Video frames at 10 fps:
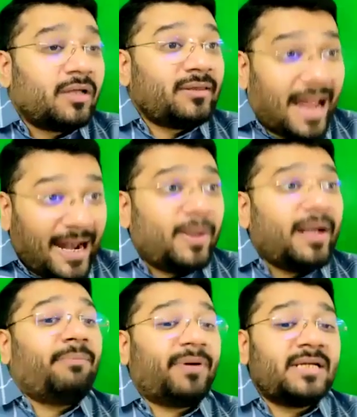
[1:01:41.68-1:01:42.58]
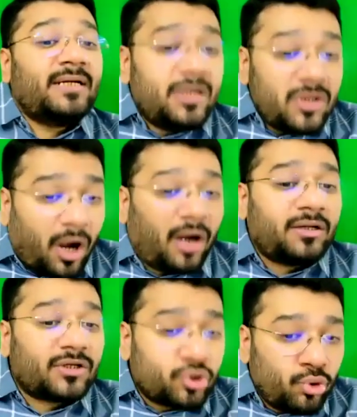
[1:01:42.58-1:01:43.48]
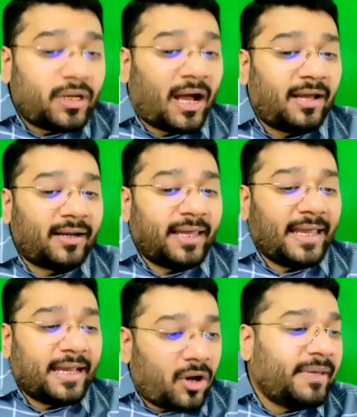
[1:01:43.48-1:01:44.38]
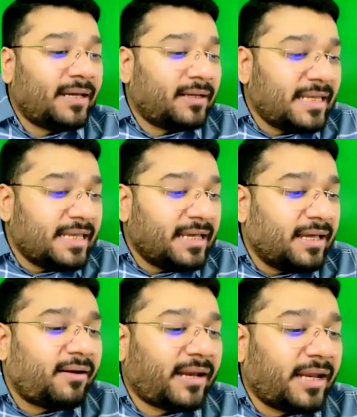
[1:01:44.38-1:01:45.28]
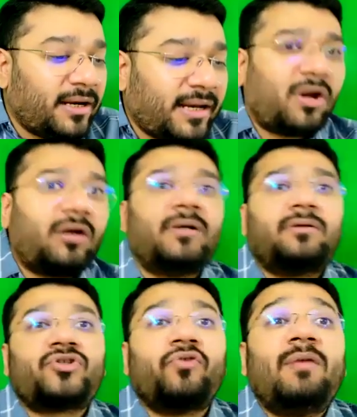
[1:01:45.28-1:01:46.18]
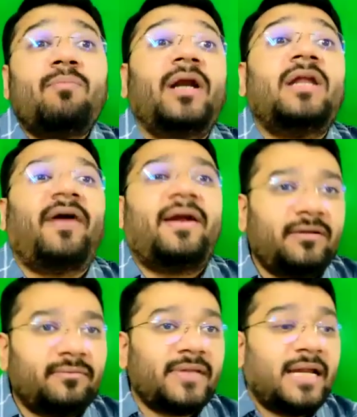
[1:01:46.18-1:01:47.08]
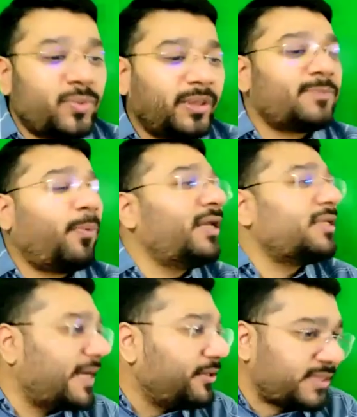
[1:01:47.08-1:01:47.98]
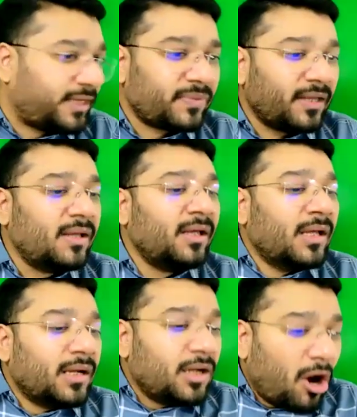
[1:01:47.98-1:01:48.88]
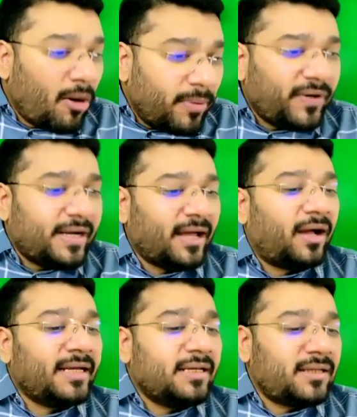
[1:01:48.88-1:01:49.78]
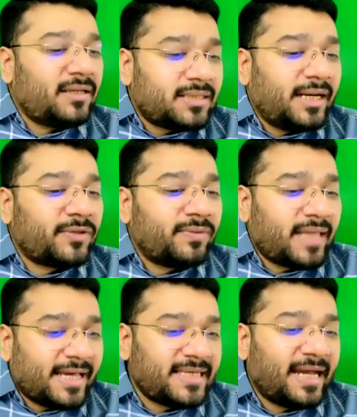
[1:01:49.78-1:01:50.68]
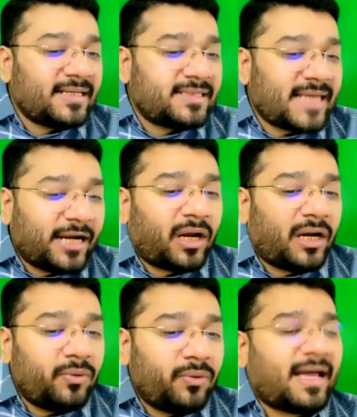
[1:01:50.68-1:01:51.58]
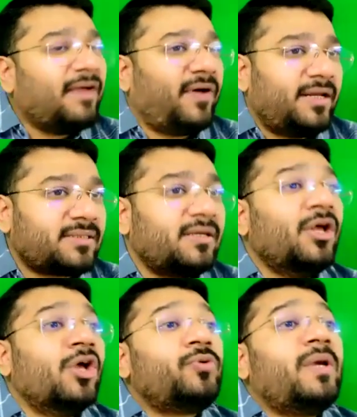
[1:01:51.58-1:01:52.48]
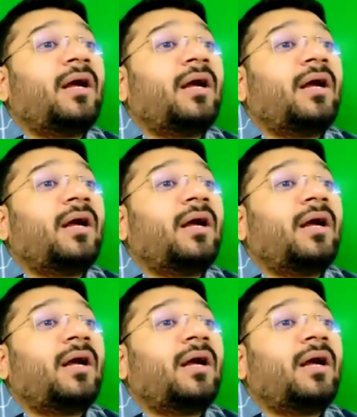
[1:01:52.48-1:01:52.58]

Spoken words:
that 20% did not suit our economic, legal, and regulatory environment. So we modified it. That is what this point is trying to say. Government of India, in consultation with ICI, decided to converge with IFRS. So